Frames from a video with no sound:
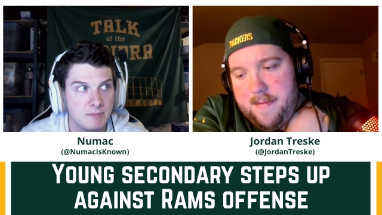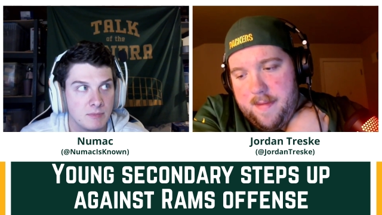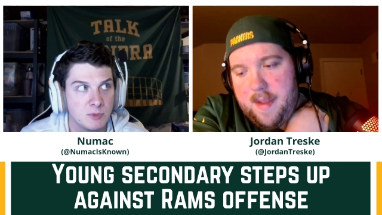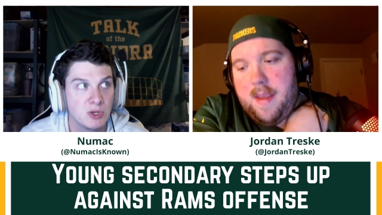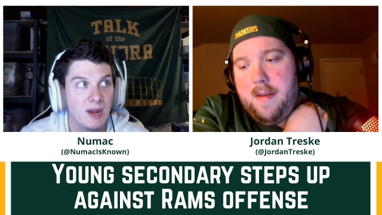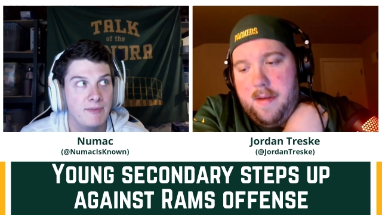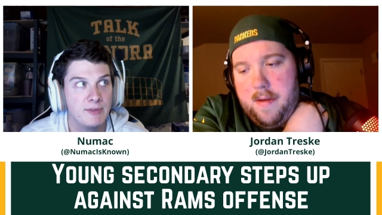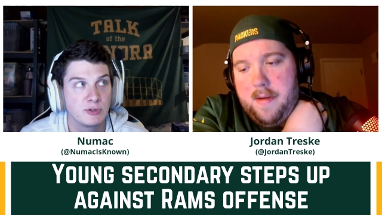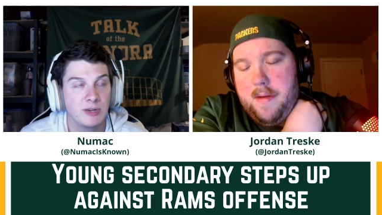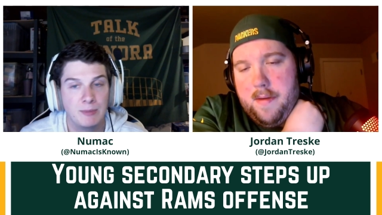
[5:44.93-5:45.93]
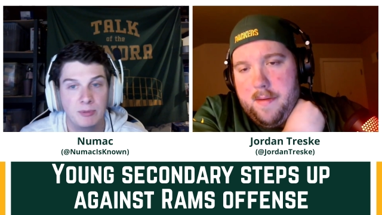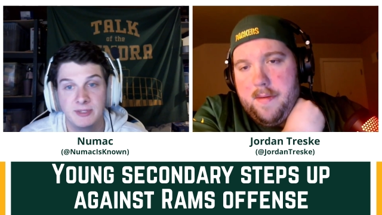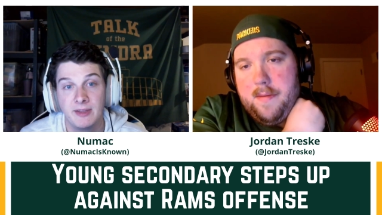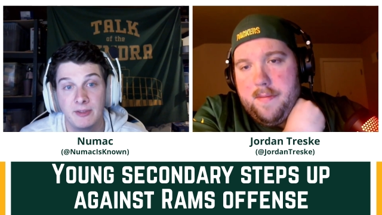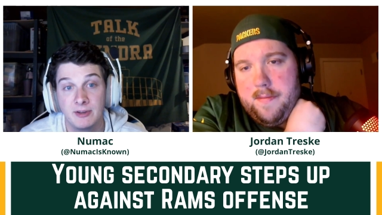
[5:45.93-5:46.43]
Speaker 1: drives they're trying to put
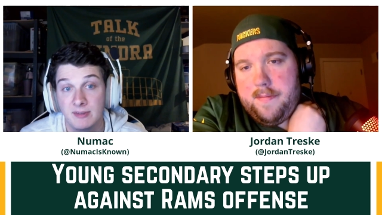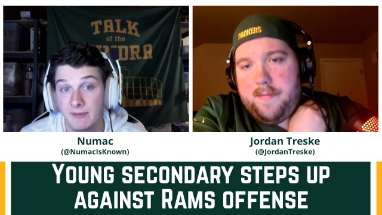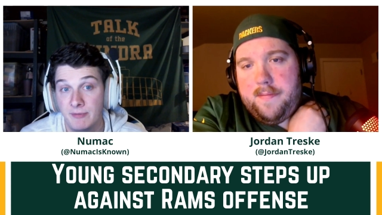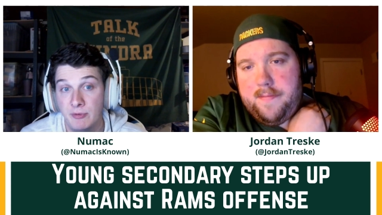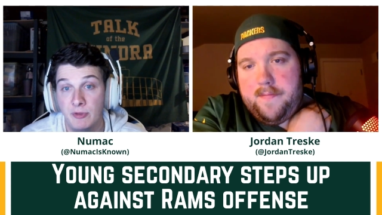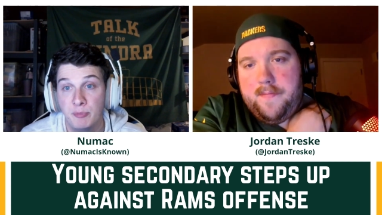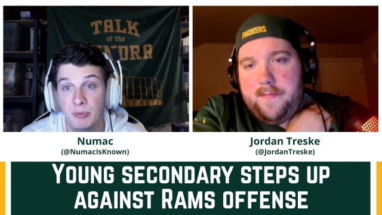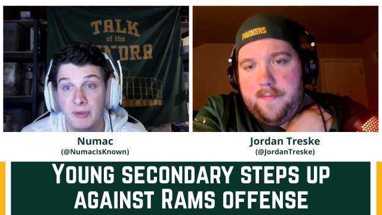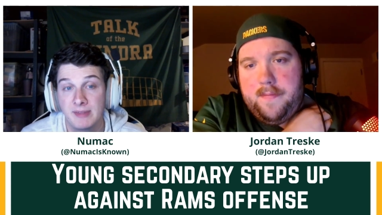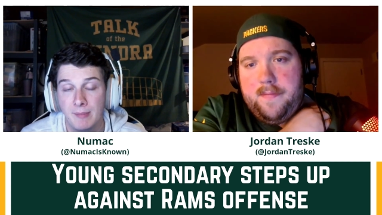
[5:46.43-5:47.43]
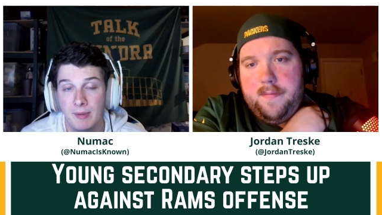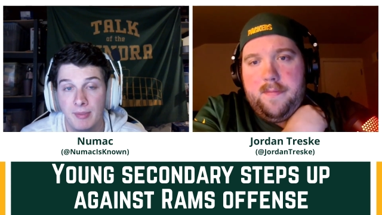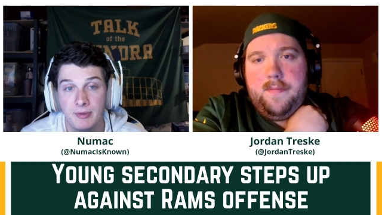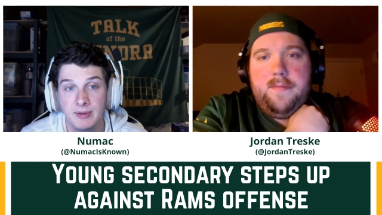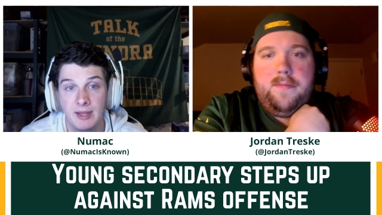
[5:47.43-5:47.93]
together, because a few of those plays came on
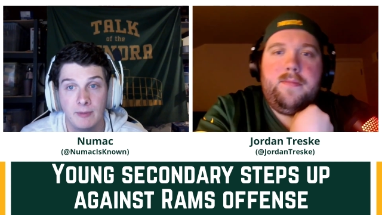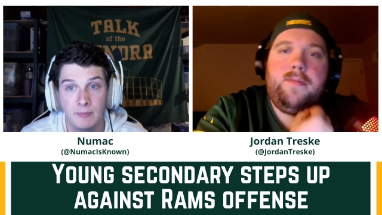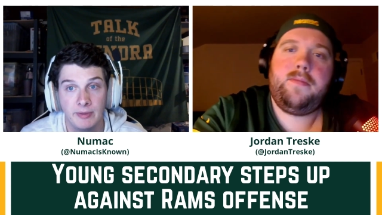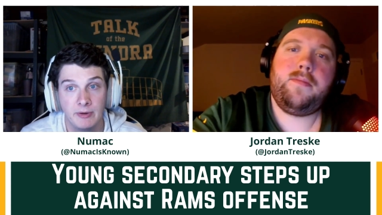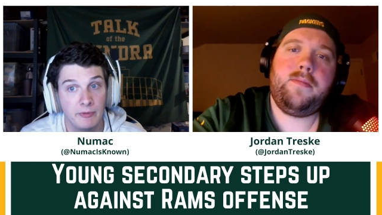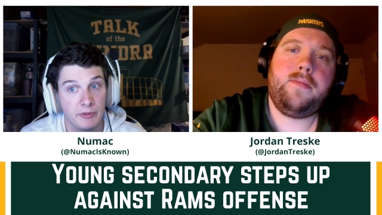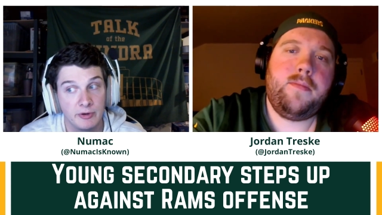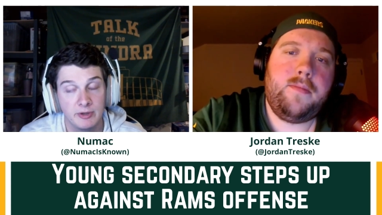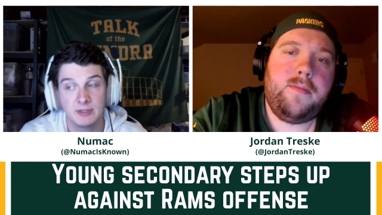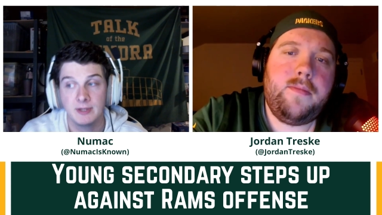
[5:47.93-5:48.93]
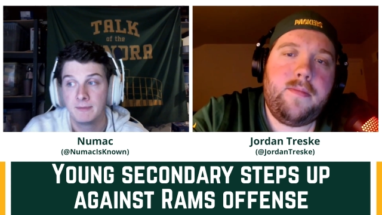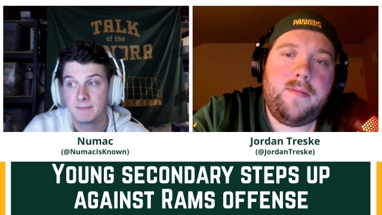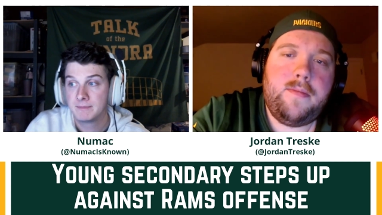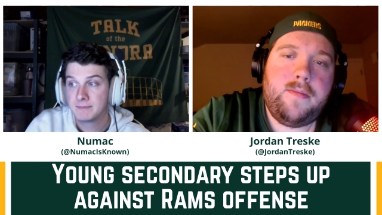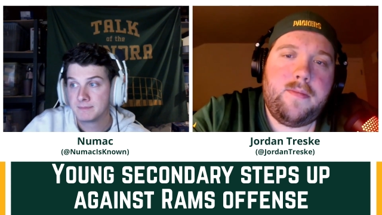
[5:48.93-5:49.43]
third down when they were really critical.
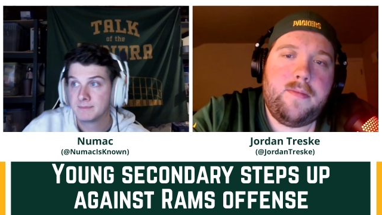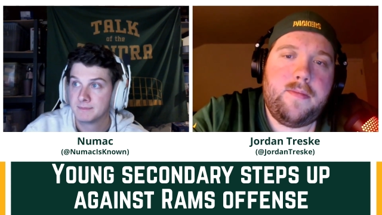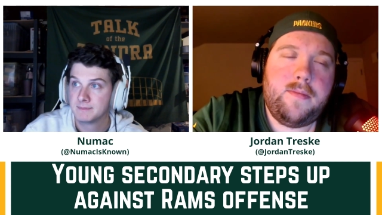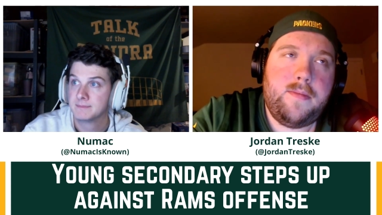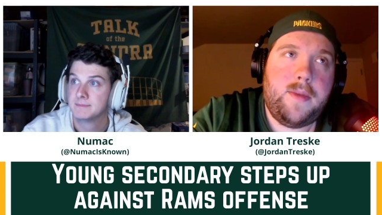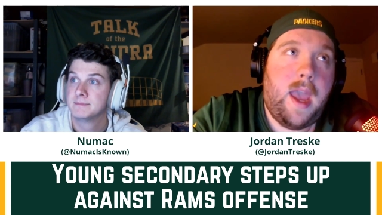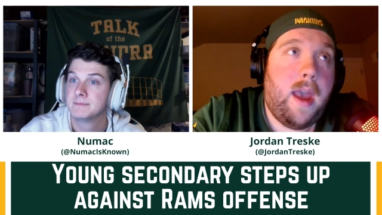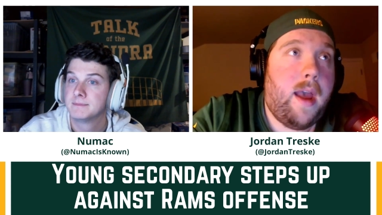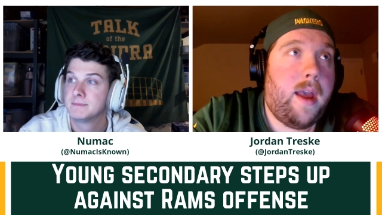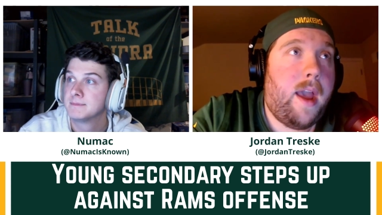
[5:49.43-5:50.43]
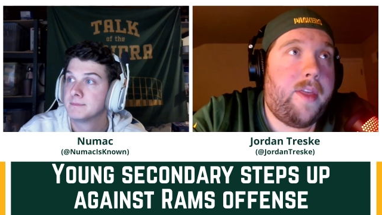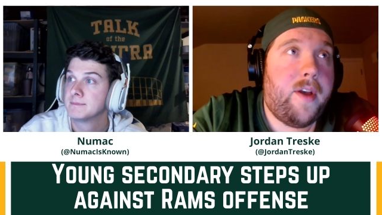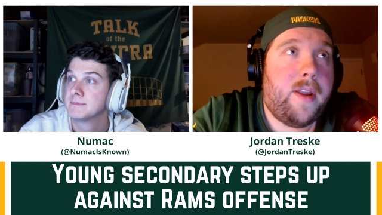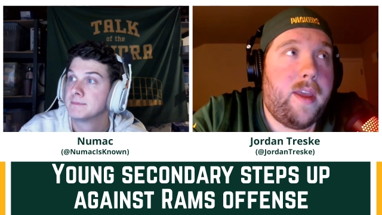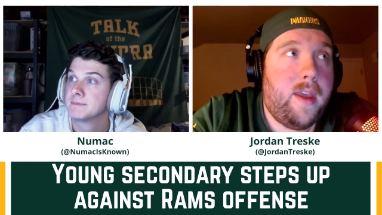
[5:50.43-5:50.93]
Speaker 2: Yeah, I, I
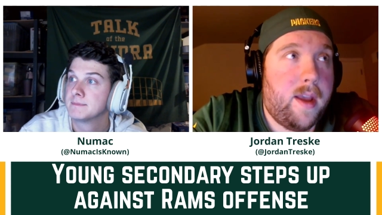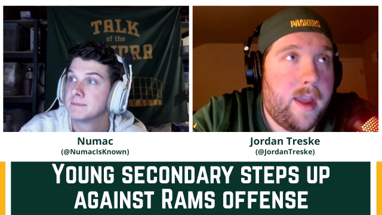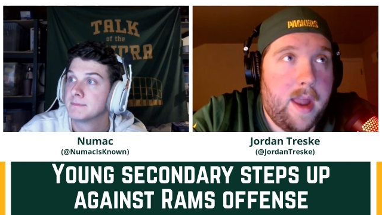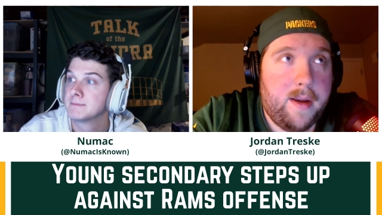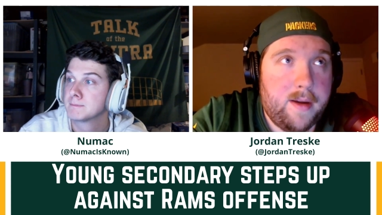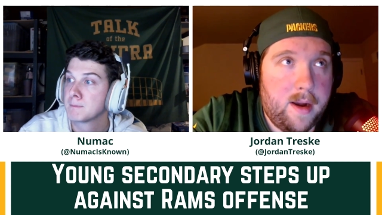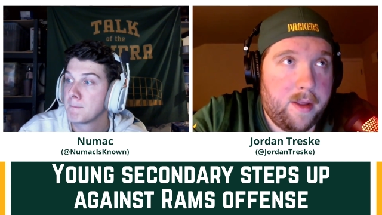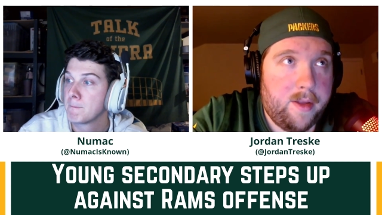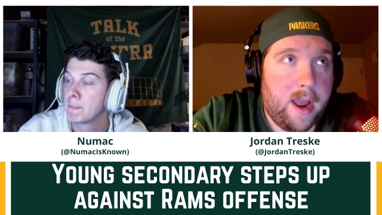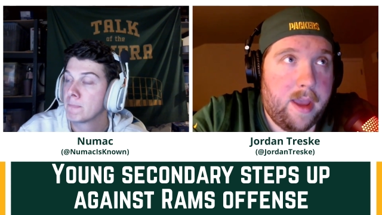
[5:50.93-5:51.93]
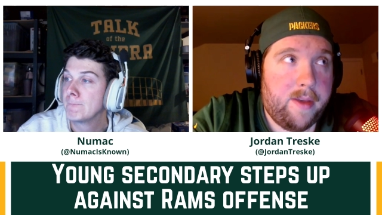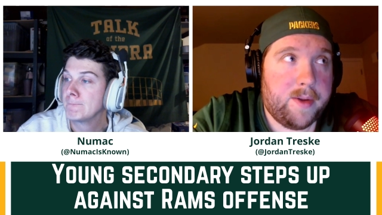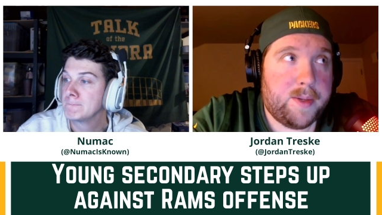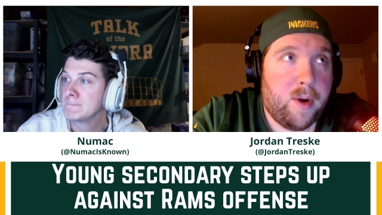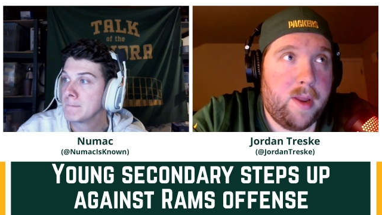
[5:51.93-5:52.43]
thought he, again, another guy that
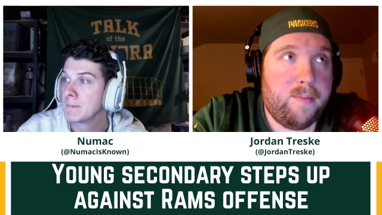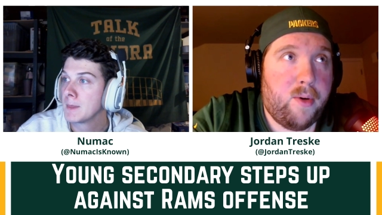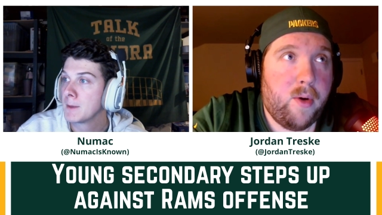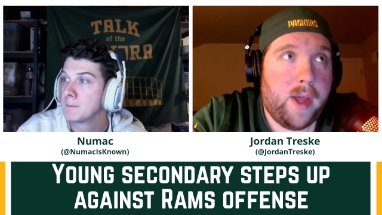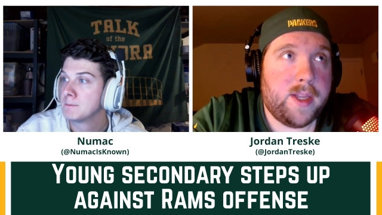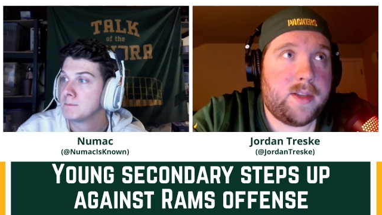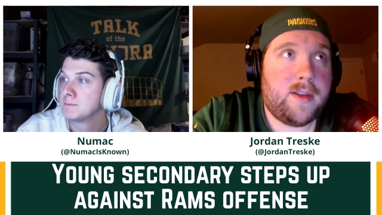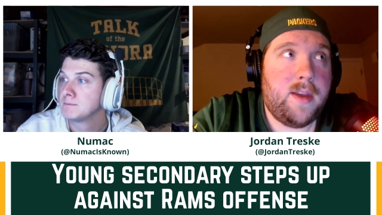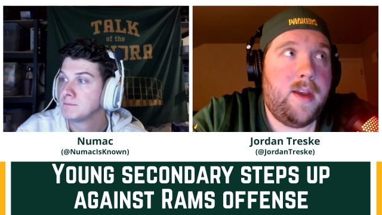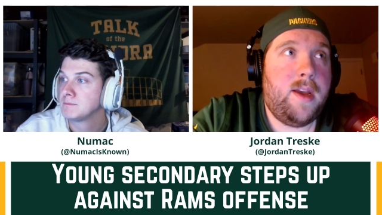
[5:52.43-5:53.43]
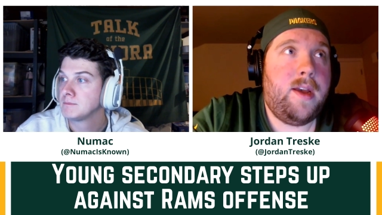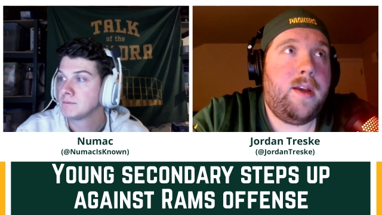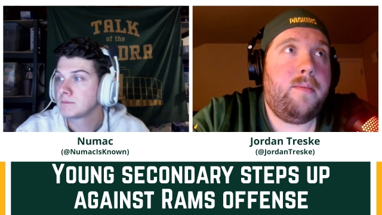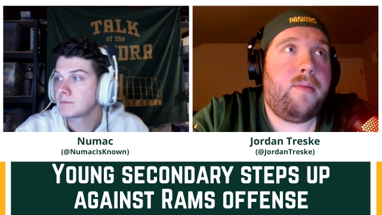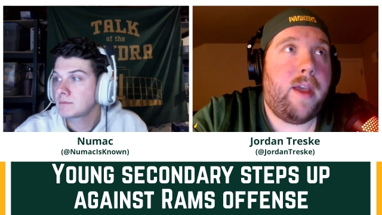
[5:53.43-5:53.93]
was pretty poised,
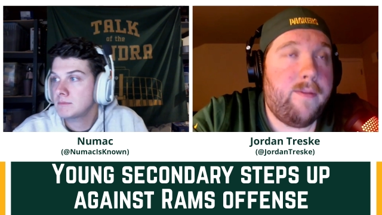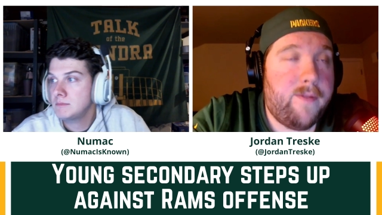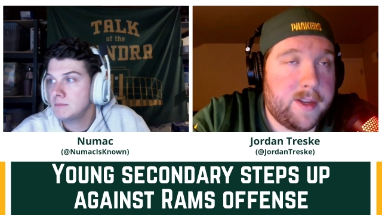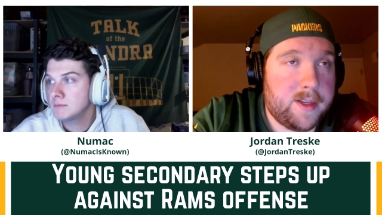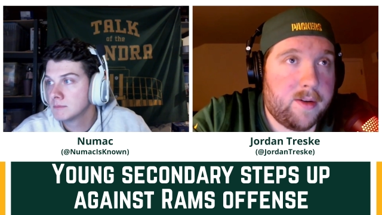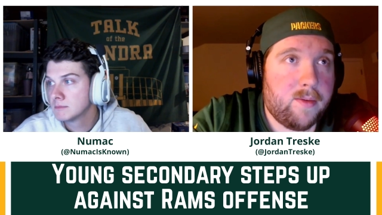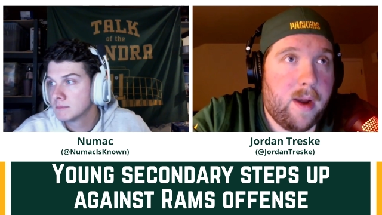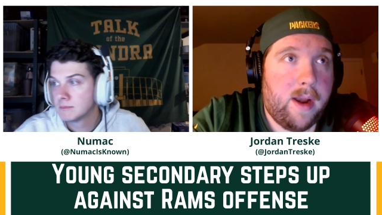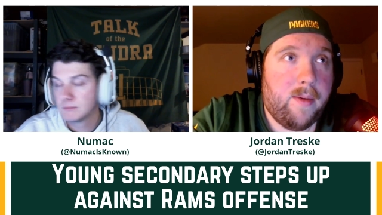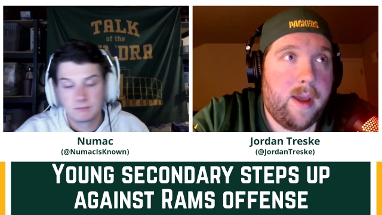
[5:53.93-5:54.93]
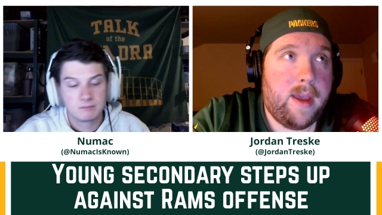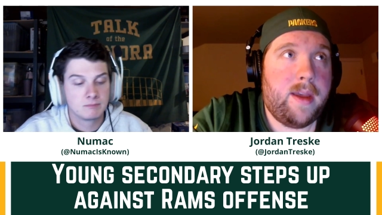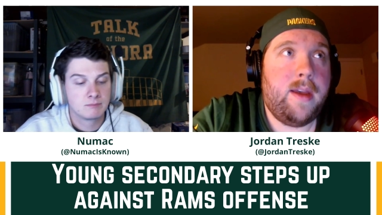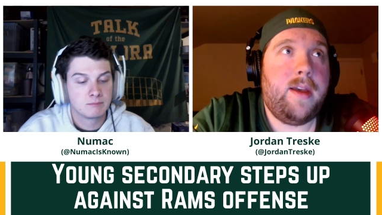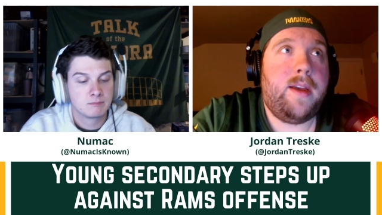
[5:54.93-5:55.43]
playing physical right
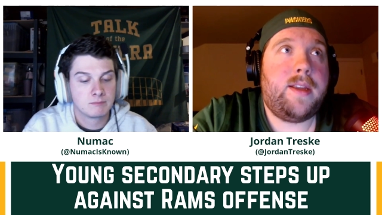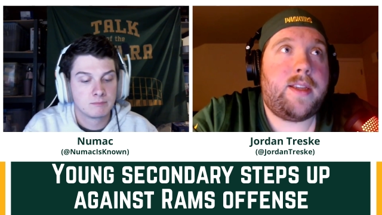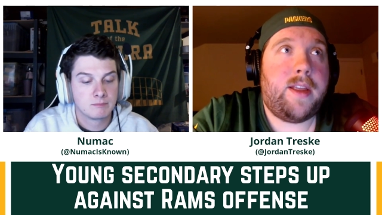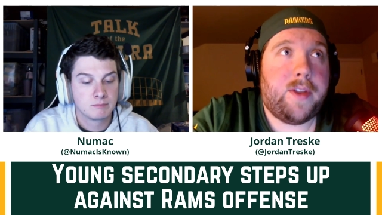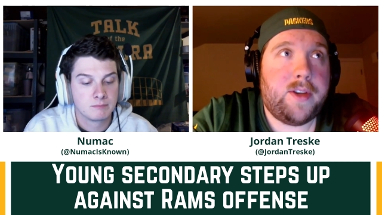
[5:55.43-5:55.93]
away, set the